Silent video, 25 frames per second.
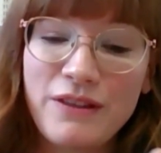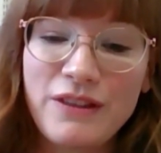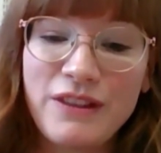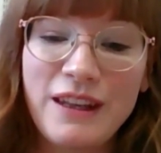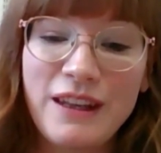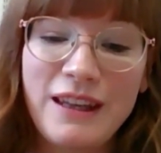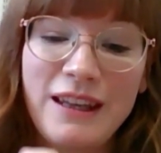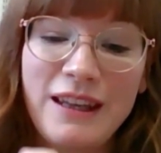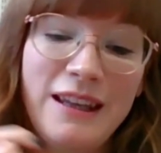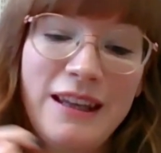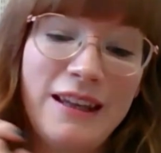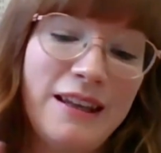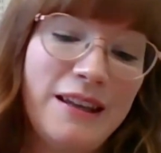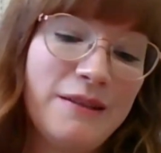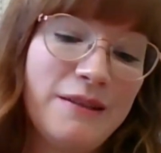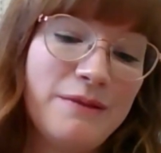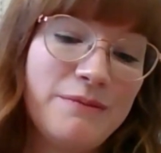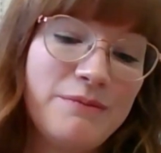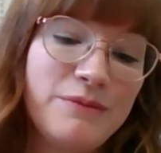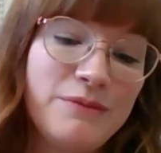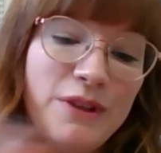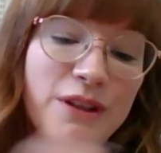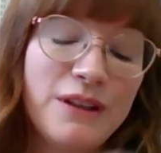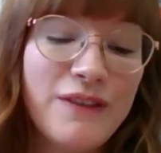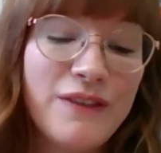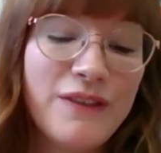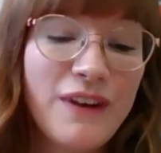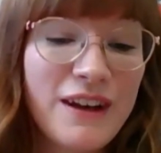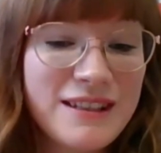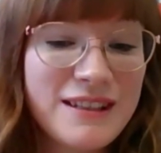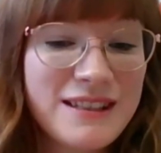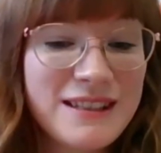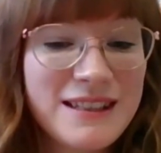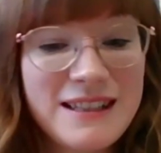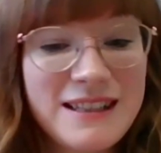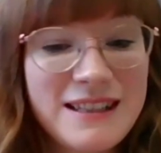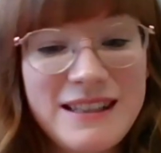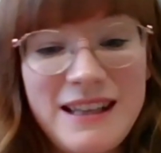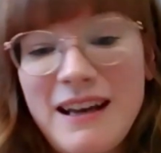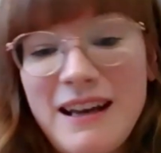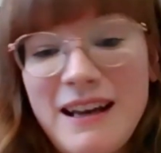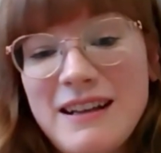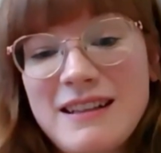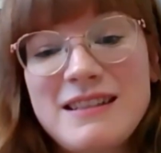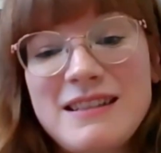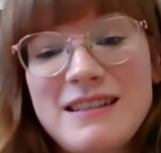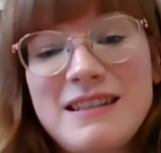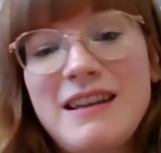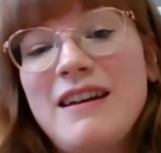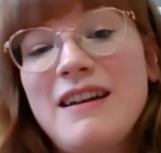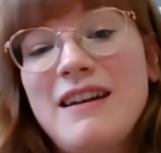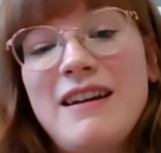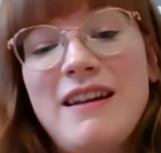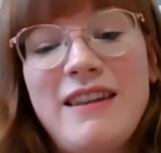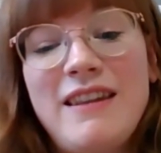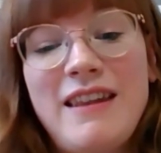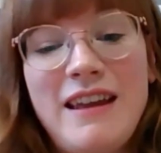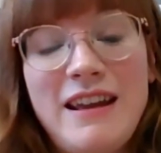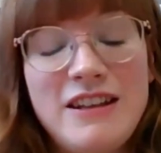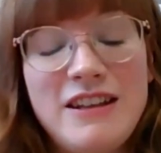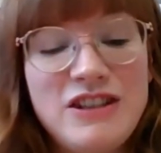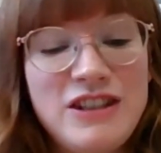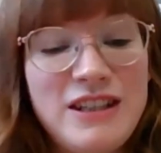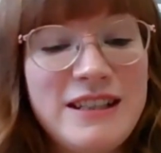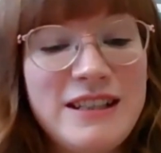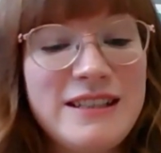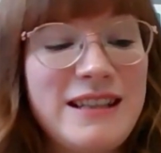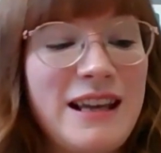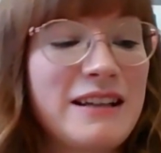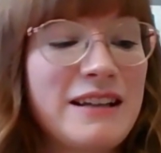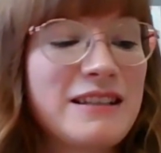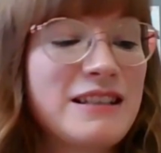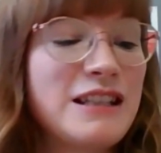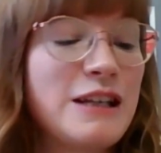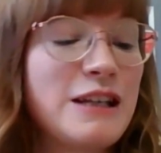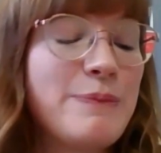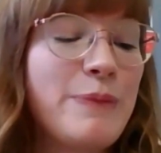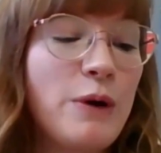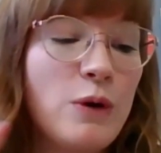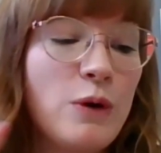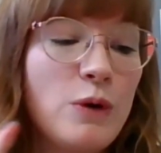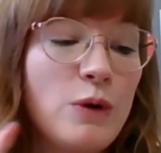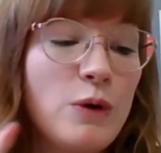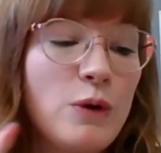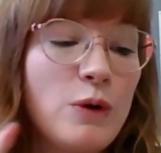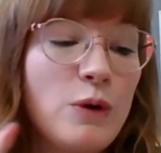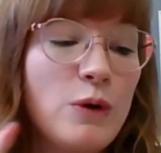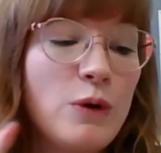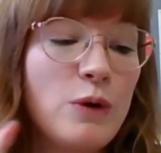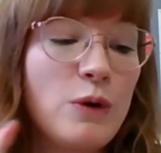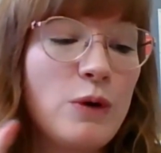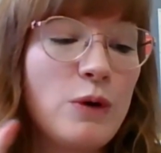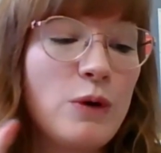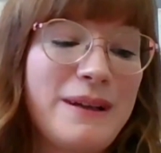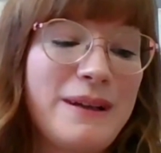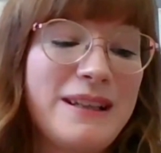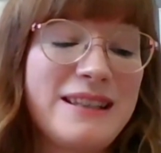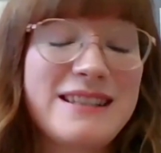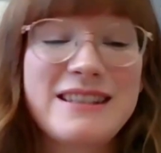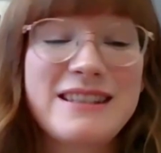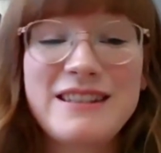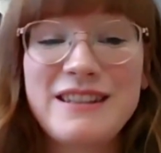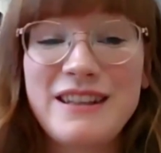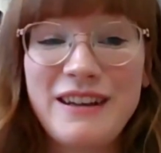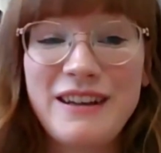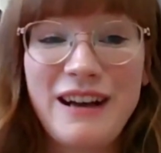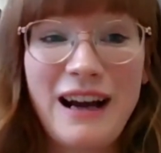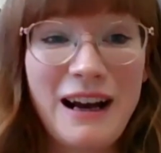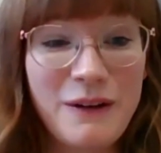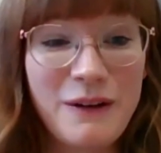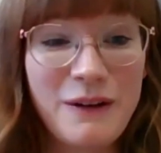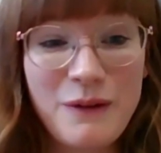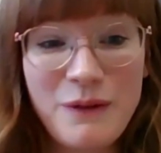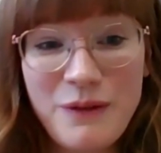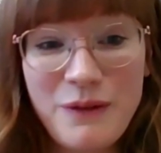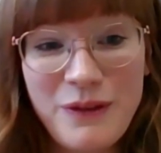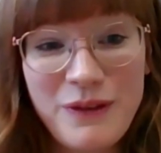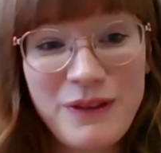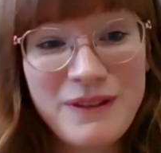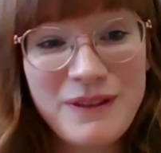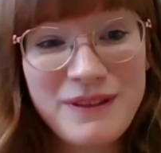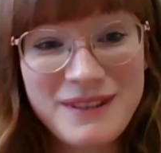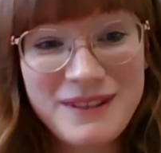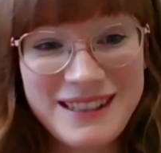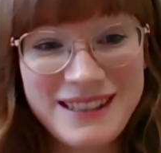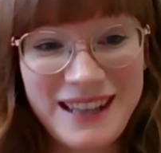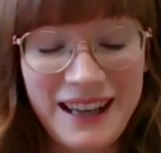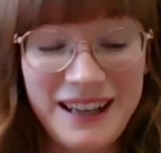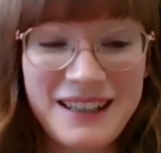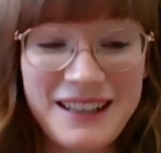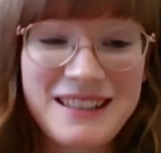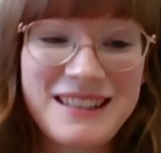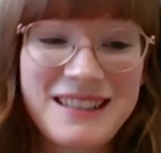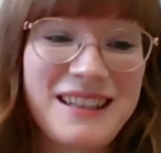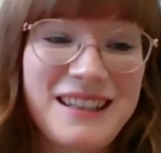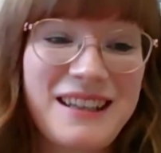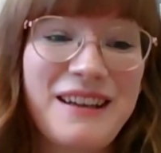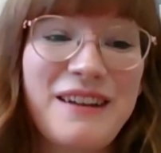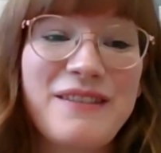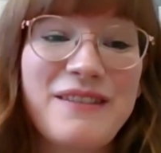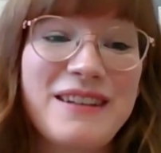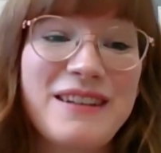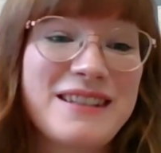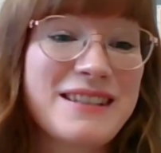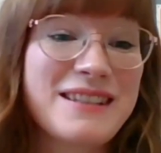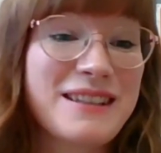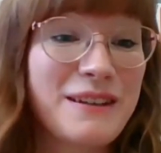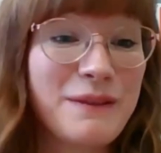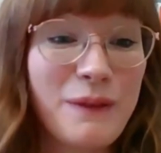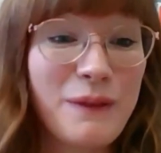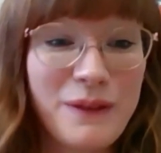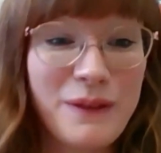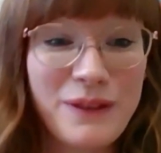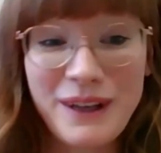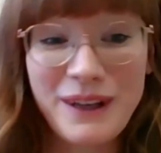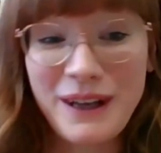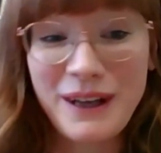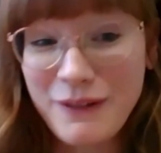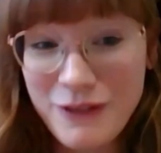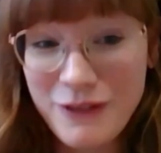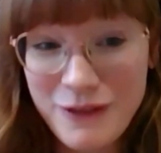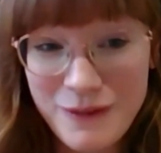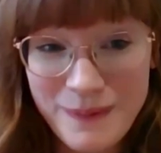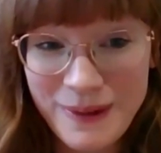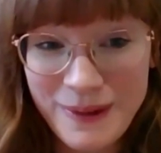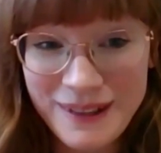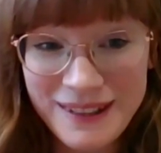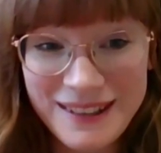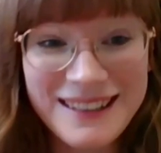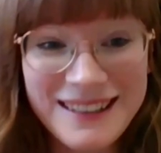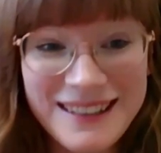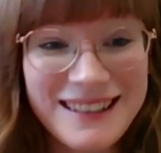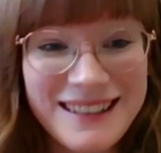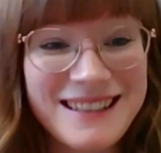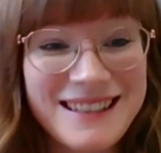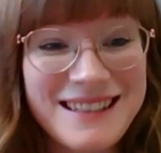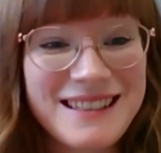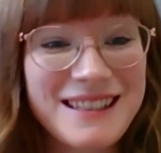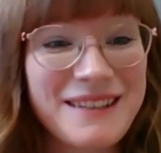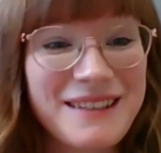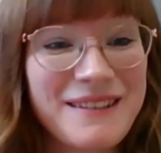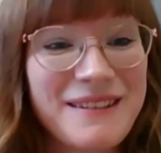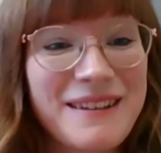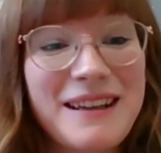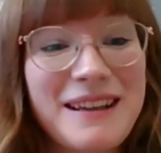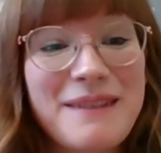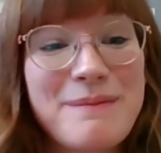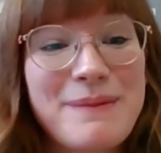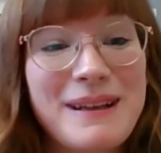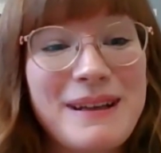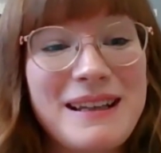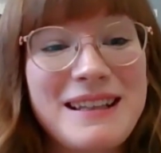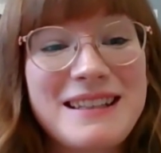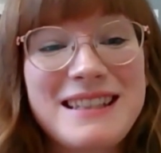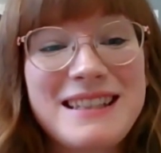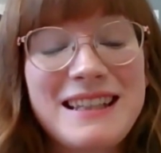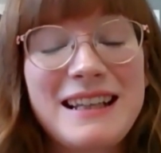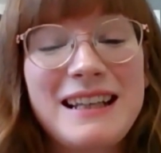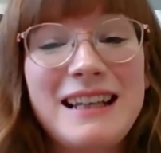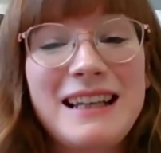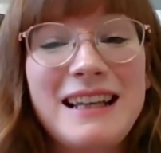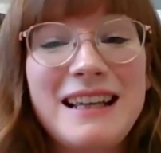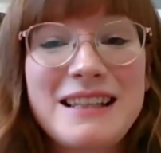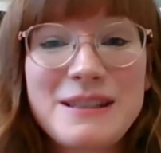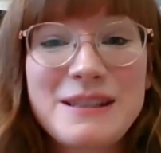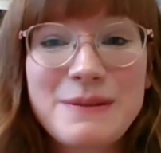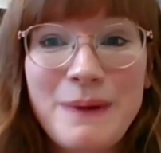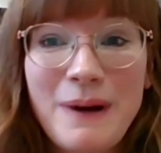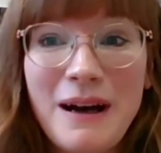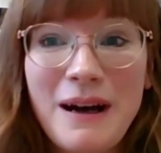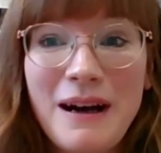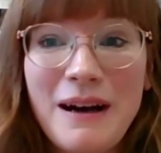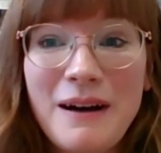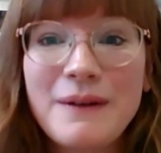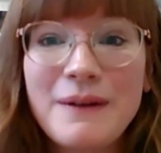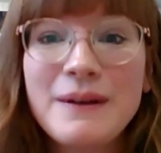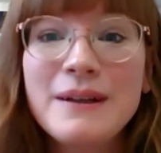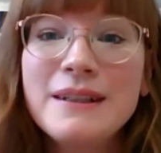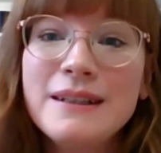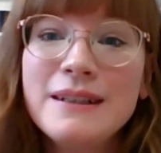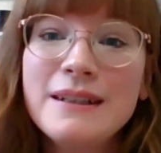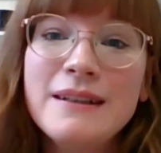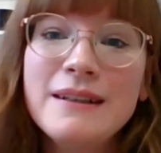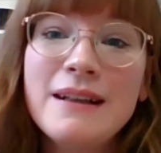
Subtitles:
the university sector, the HE sector, but also it's your health sector, it's what the government is doing politically as well.